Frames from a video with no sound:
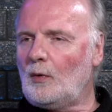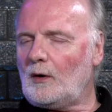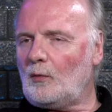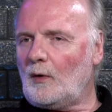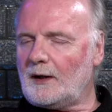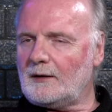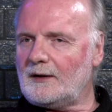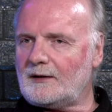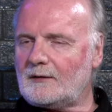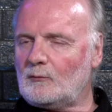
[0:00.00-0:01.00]
Well, one of
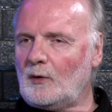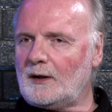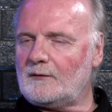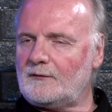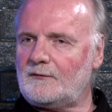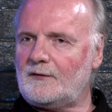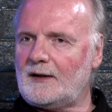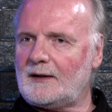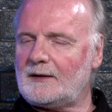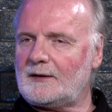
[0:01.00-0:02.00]

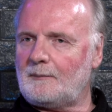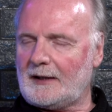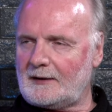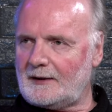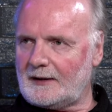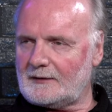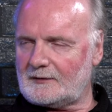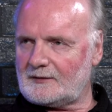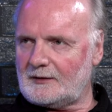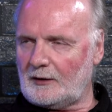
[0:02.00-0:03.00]
the big
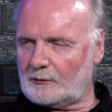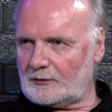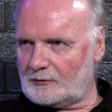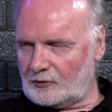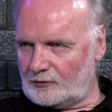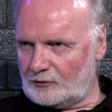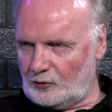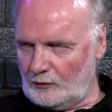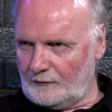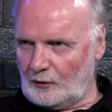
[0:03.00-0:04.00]
things, you know,
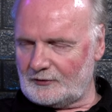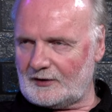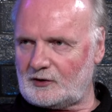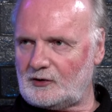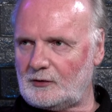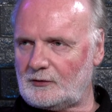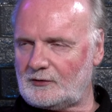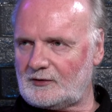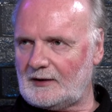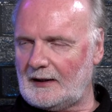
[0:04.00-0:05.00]
2 of those
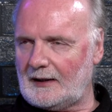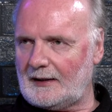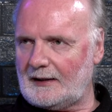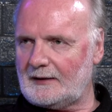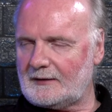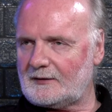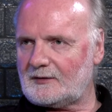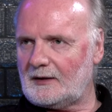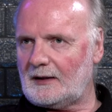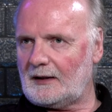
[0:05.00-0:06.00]
issues
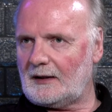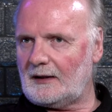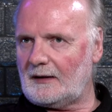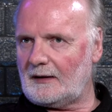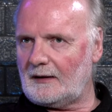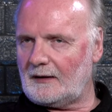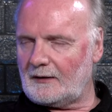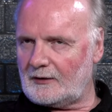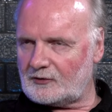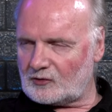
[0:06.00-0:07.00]
is
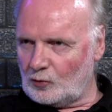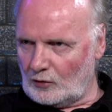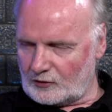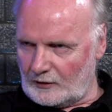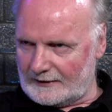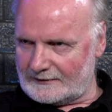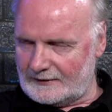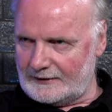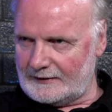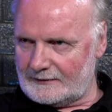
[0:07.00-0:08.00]
the school
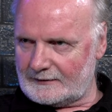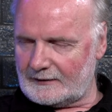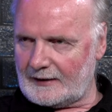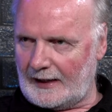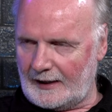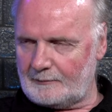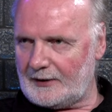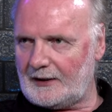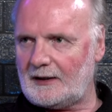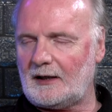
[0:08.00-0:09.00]
trustees can
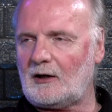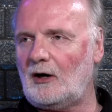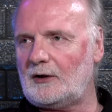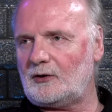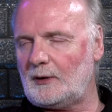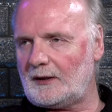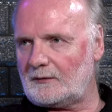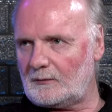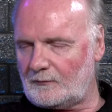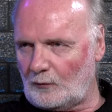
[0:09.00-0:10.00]
be a conduit
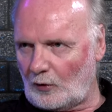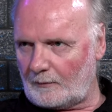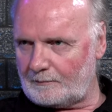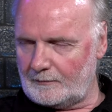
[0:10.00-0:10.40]
for